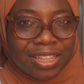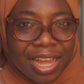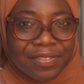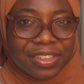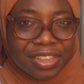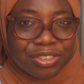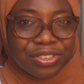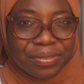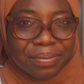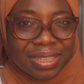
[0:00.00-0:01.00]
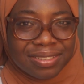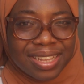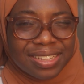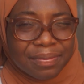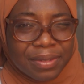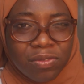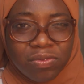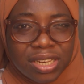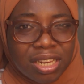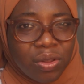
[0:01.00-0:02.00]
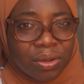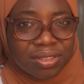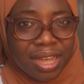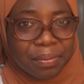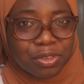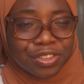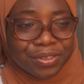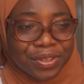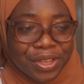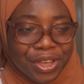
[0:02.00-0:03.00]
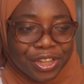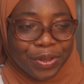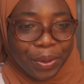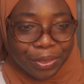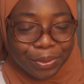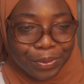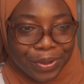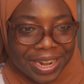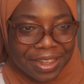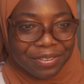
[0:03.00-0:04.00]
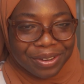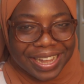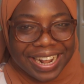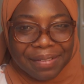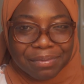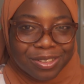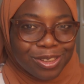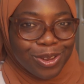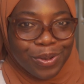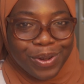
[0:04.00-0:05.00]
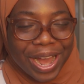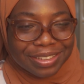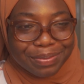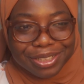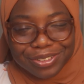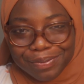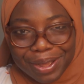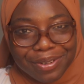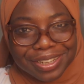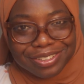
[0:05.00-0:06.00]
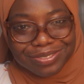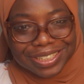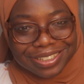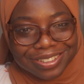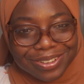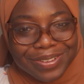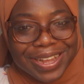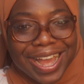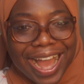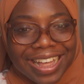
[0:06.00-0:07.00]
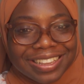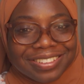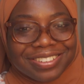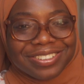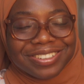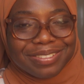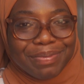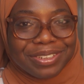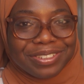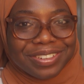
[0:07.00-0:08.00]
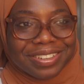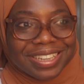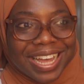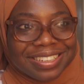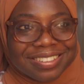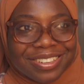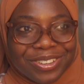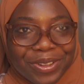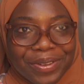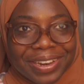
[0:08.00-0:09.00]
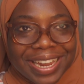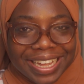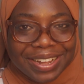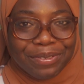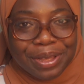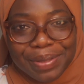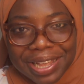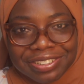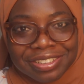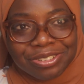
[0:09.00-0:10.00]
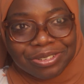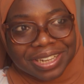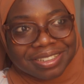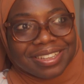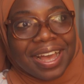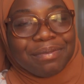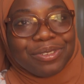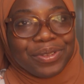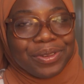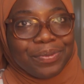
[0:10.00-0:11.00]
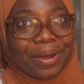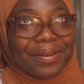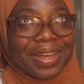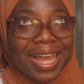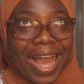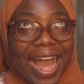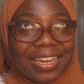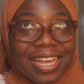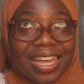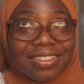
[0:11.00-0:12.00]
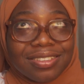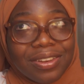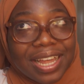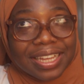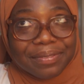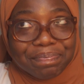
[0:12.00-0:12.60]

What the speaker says: everything is taking me a really long time to go through, and I feel like I'm slow and the pace of my work is really slow. And then she just mentioned that, you know, like for a PhD student I'm doing well, and it's not like